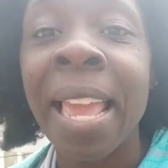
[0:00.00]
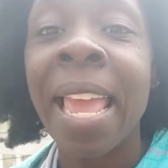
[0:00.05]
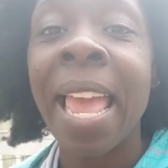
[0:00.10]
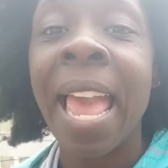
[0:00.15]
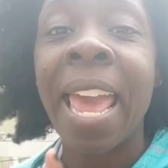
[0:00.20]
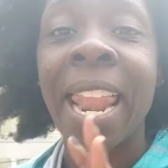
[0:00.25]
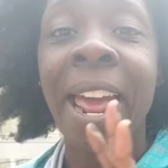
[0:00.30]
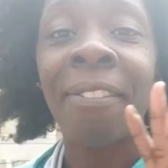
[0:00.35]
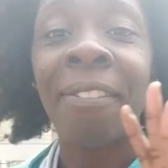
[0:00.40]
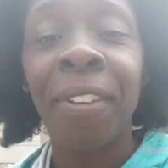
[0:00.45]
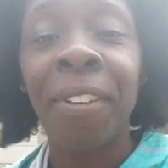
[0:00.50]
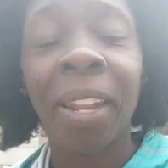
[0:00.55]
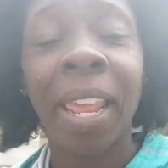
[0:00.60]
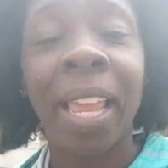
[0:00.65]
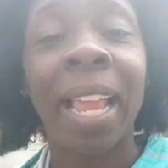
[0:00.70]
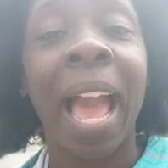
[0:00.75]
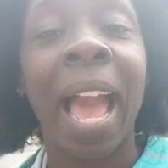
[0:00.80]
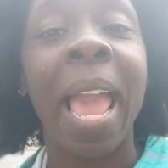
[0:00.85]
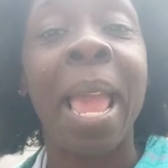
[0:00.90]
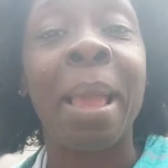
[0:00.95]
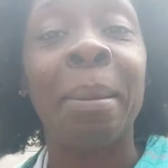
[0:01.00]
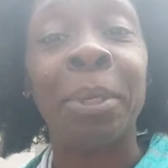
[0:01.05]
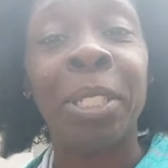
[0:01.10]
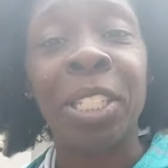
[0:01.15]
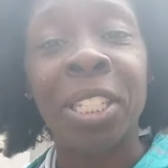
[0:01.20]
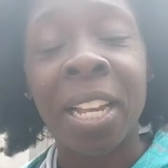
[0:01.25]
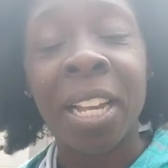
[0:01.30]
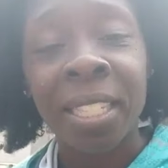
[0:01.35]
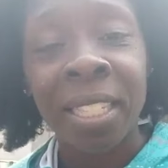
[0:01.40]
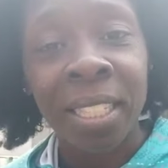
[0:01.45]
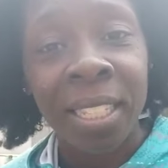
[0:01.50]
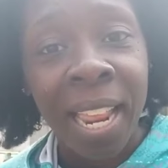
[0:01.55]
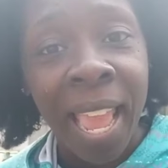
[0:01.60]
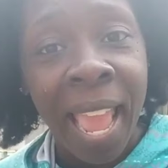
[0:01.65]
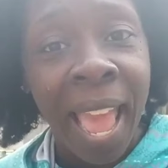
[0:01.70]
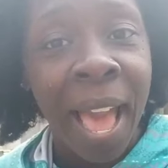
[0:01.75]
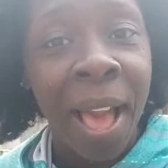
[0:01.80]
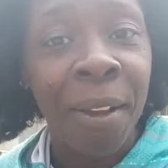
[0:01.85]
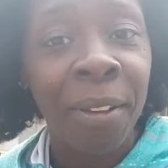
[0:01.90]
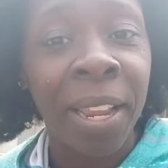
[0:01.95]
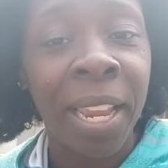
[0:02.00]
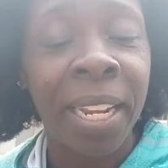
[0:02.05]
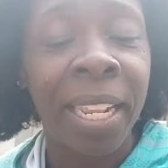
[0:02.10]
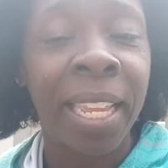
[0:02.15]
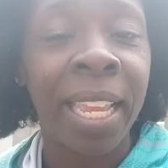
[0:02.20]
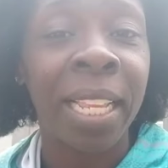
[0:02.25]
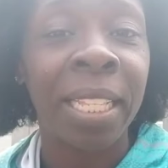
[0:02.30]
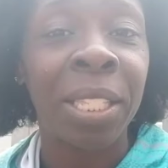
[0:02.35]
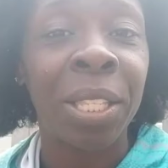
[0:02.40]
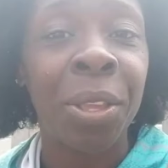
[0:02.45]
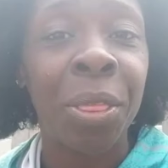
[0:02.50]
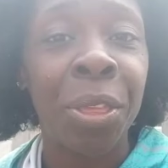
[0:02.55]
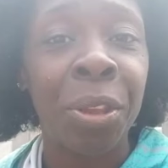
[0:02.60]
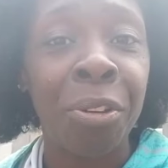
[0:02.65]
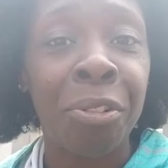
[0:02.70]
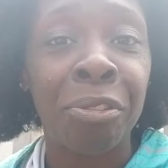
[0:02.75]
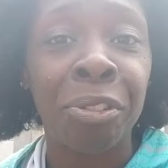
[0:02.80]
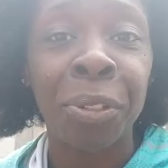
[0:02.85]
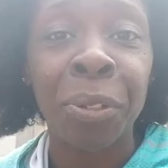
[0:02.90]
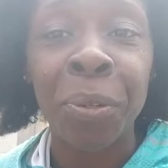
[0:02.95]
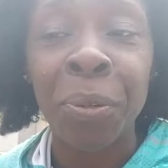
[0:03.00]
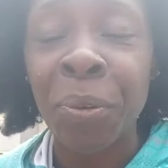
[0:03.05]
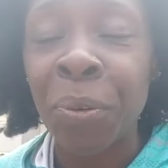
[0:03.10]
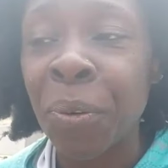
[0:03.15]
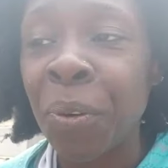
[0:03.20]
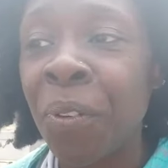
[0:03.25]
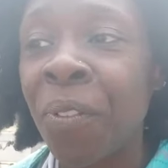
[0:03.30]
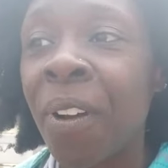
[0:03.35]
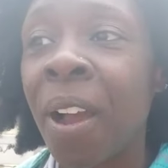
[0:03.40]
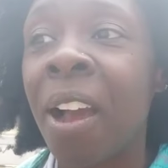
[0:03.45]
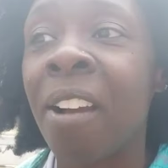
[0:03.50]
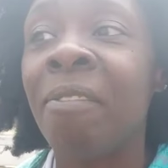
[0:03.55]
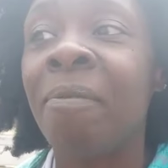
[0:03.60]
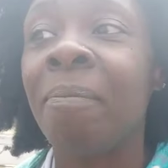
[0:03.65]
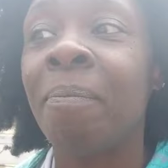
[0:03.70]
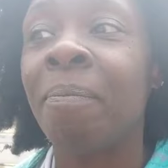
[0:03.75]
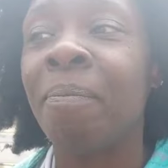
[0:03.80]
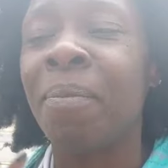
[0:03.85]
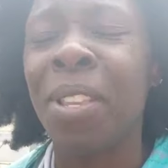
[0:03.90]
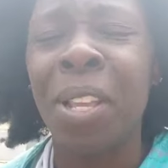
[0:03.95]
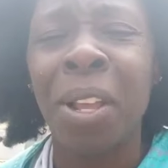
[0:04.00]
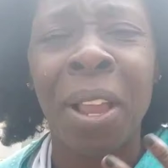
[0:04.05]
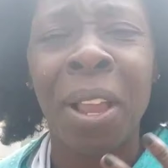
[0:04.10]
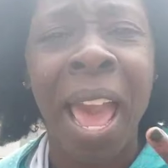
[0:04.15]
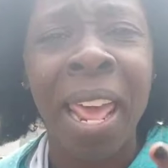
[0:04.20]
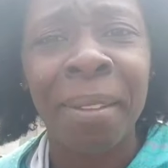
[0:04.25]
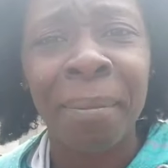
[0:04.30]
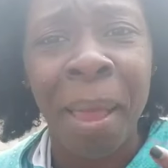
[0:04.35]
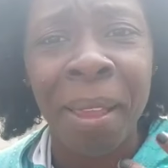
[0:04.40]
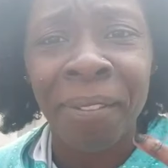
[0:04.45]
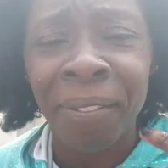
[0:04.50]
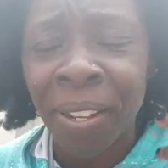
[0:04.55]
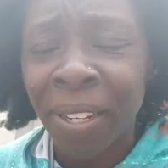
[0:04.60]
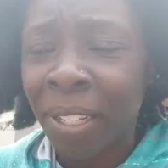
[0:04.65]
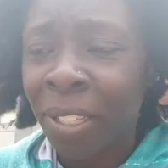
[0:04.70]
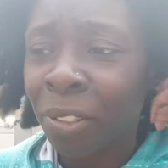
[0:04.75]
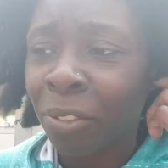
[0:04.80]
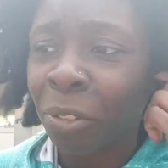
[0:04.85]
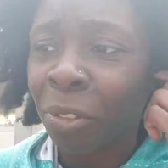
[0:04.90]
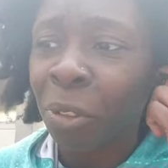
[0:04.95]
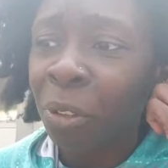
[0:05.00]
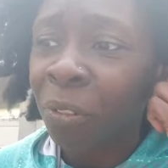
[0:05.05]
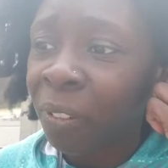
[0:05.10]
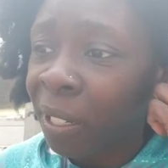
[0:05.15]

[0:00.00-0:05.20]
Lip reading: And I feel like I am just now getting into the groove of, you know, kind of my fitness groove.